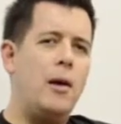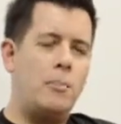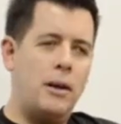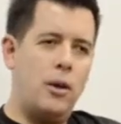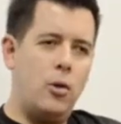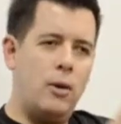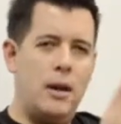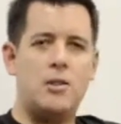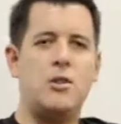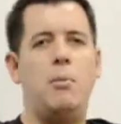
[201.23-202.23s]
I'm like, "Go and
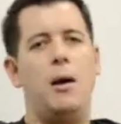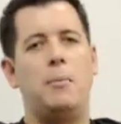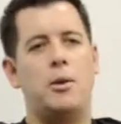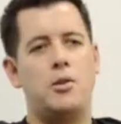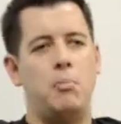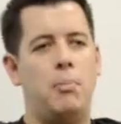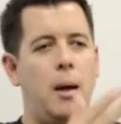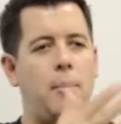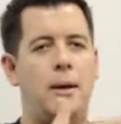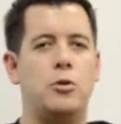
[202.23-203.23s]
ask your mom, because your
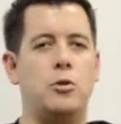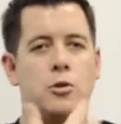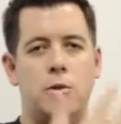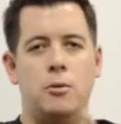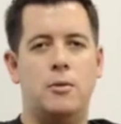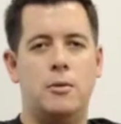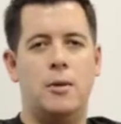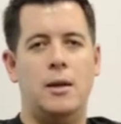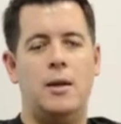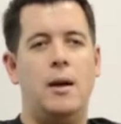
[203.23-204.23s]
mom mentors you,
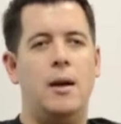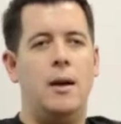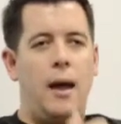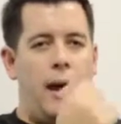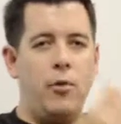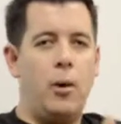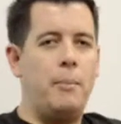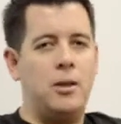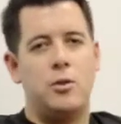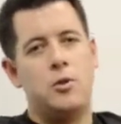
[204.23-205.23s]
right? Everyone
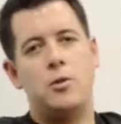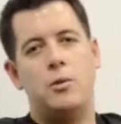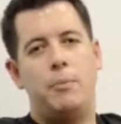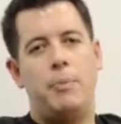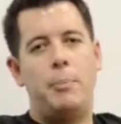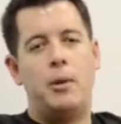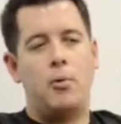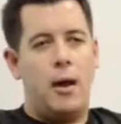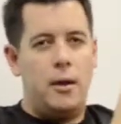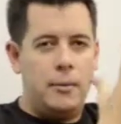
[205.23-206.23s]
mentors you, people
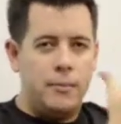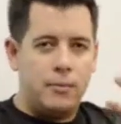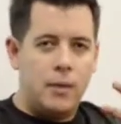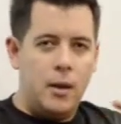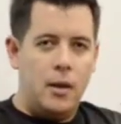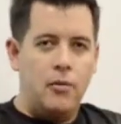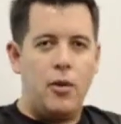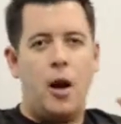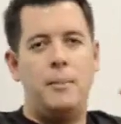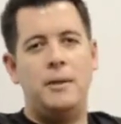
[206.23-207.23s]
around, the
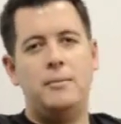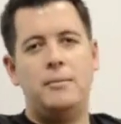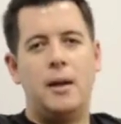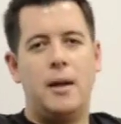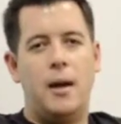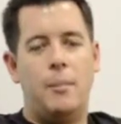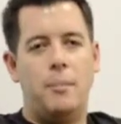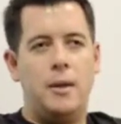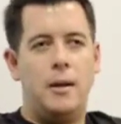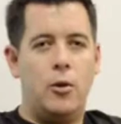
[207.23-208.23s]
environment
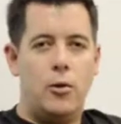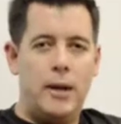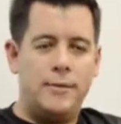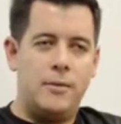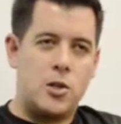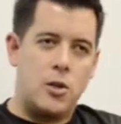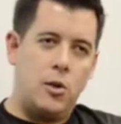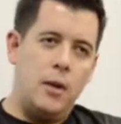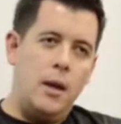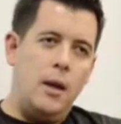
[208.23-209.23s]
that you're in.
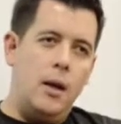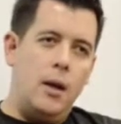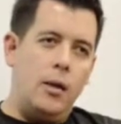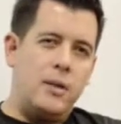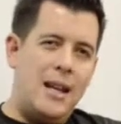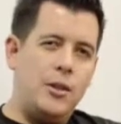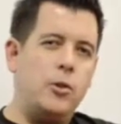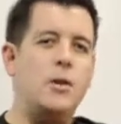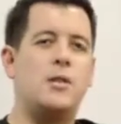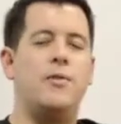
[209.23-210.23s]
So take
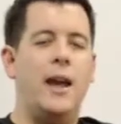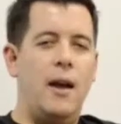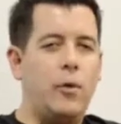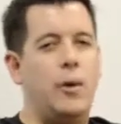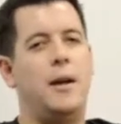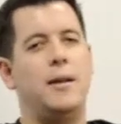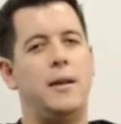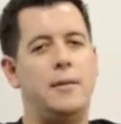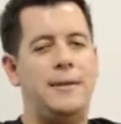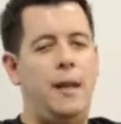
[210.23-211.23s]
notice of everyone out
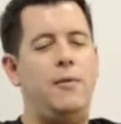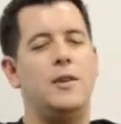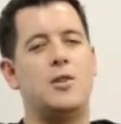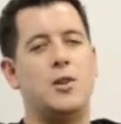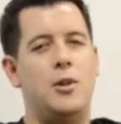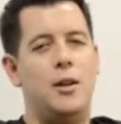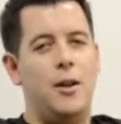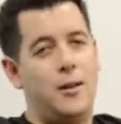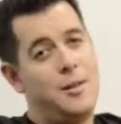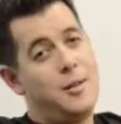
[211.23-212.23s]
there, even the security
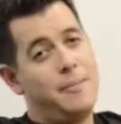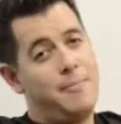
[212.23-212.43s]
guards.